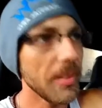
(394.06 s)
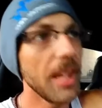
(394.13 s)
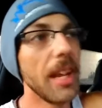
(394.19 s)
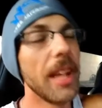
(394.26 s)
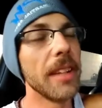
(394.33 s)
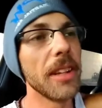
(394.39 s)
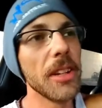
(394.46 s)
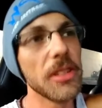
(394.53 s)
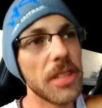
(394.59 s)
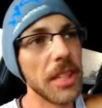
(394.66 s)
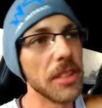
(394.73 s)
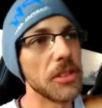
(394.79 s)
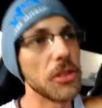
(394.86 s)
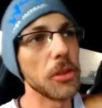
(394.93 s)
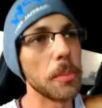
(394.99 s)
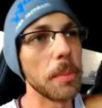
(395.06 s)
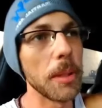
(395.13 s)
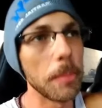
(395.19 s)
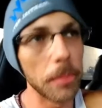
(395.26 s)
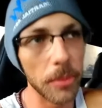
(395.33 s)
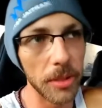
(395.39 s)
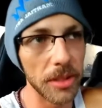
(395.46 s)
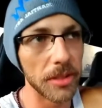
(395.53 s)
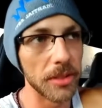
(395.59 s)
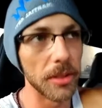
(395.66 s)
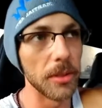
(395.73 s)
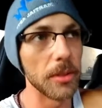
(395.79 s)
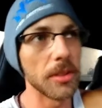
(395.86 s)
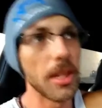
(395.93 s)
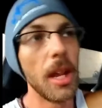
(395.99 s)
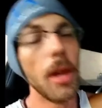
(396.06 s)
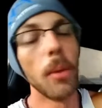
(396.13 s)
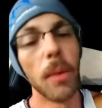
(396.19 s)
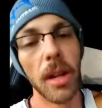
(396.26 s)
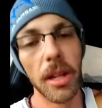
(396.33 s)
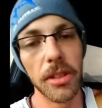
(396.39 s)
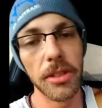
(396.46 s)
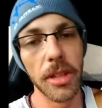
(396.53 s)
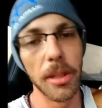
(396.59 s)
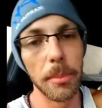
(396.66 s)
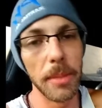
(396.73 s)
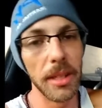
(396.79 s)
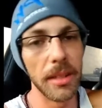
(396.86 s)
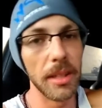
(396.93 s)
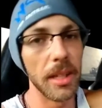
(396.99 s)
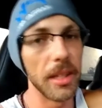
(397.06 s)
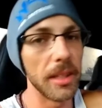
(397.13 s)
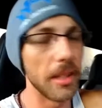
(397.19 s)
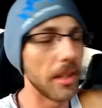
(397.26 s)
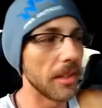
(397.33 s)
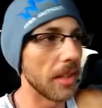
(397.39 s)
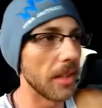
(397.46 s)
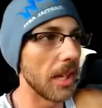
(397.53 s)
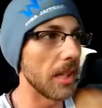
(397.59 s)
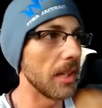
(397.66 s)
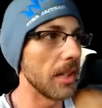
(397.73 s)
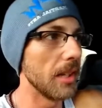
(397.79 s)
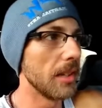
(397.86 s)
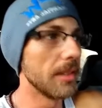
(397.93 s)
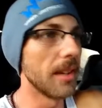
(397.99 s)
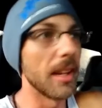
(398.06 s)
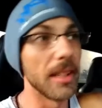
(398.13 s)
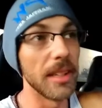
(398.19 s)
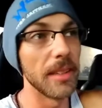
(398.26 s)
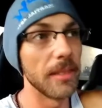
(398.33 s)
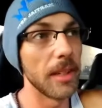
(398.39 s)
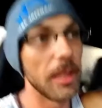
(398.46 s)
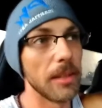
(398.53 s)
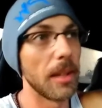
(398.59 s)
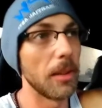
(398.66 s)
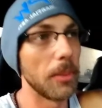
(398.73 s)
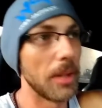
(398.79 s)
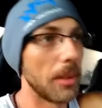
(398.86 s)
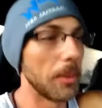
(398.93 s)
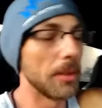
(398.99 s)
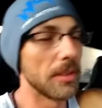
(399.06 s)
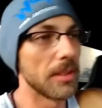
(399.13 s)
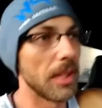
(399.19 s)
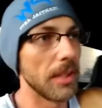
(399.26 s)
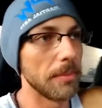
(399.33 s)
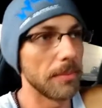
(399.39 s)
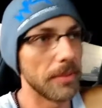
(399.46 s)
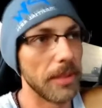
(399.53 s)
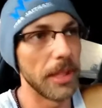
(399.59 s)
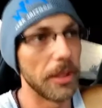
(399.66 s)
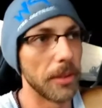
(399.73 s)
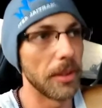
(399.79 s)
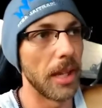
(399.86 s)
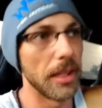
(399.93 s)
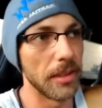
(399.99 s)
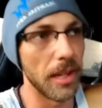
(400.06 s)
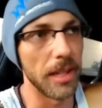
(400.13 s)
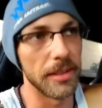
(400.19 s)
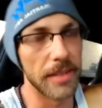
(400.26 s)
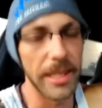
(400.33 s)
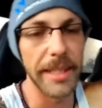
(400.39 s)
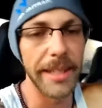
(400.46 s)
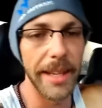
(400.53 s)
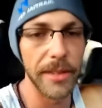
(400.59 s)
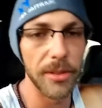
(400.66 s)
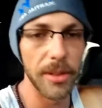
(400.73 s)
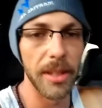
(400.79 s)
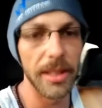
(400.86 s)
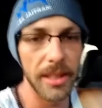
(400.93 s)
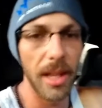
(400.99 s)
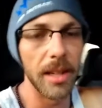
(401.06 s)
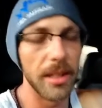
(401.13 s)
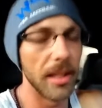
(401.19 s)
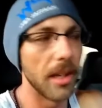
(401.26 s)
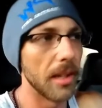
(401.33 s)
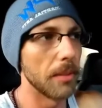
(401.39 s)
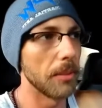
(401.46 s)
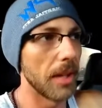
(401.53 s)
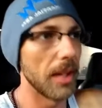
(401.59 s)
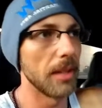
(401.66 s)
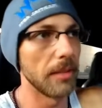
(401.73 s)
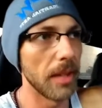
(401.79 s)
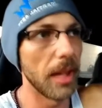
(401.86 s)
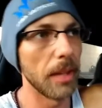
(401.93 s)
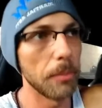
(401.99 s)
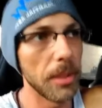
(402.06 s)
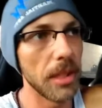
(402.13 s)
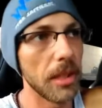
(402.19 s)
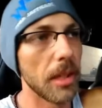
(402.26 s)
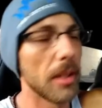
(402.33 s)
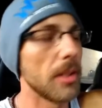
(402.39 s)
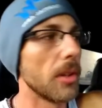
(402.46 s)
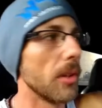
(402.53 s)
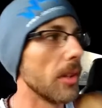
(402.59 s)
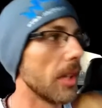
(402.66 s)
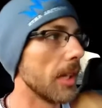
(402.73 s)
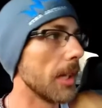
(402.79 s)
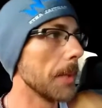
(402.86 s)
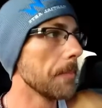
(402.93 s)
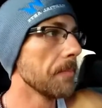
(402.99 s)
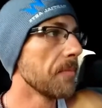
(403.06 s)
And there's these two people in suits, well, a gentleman and a young lady, I wouldn't say, you know, like not teenager, not young, right? But young adult lady.